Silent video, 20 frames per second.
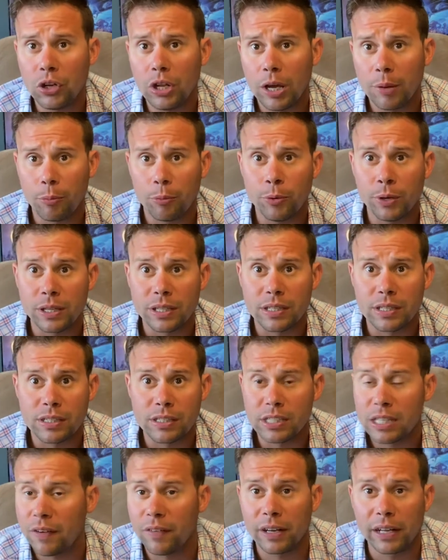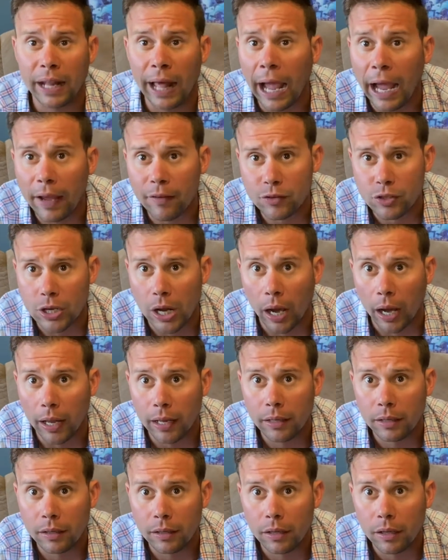up with seven and a half
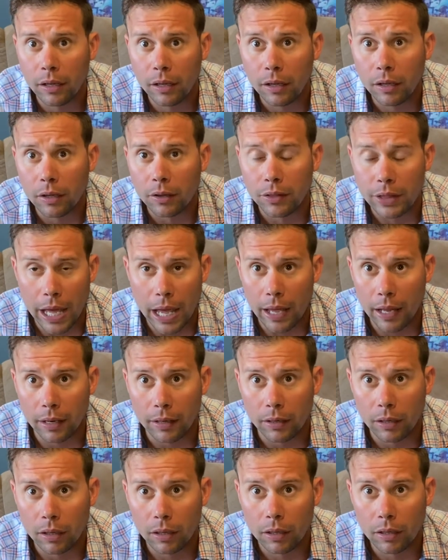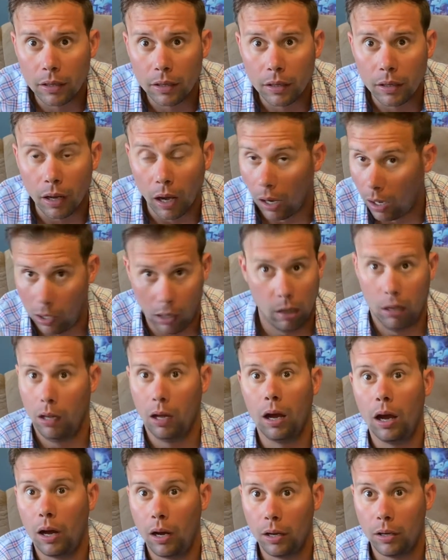shot, then
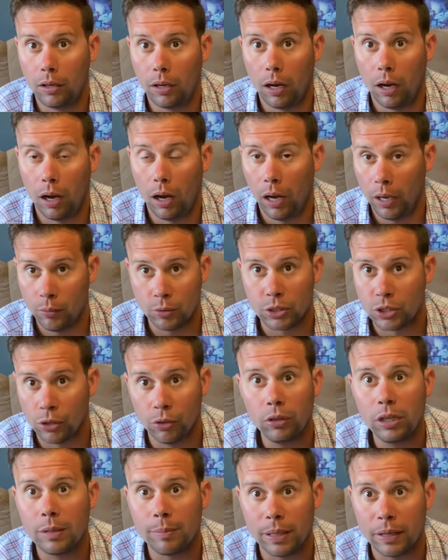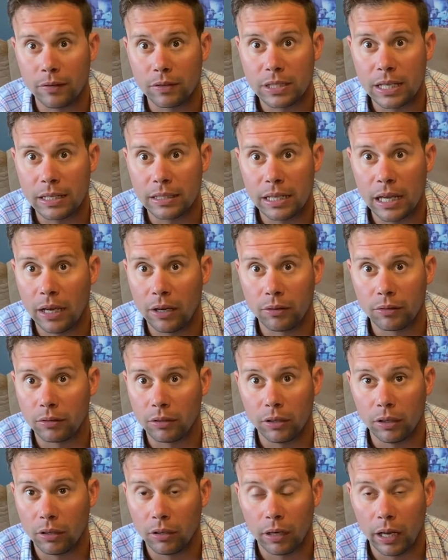I would totally be able to take
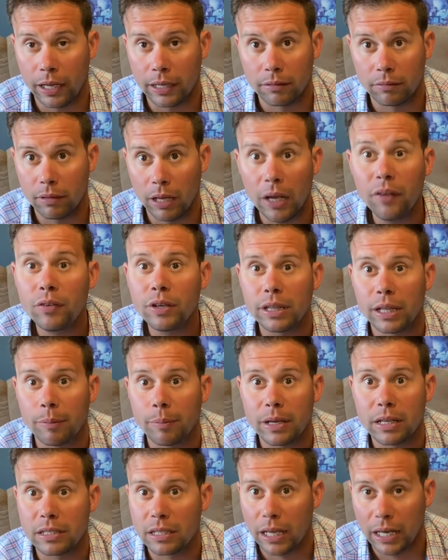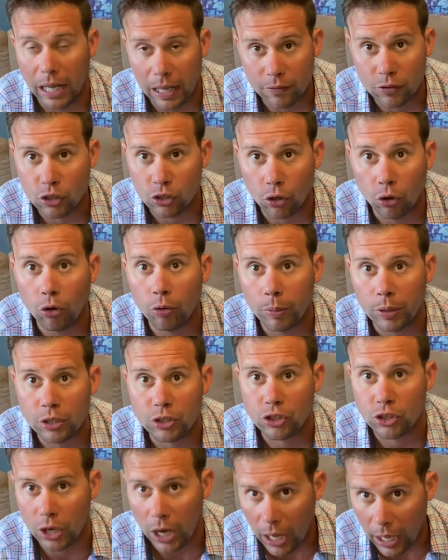down like everything because I'd have so much
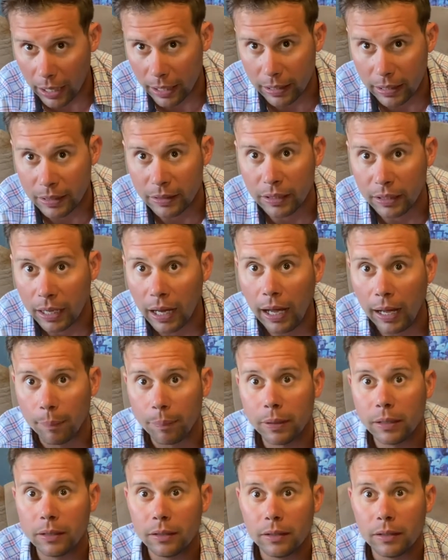shot in the cup.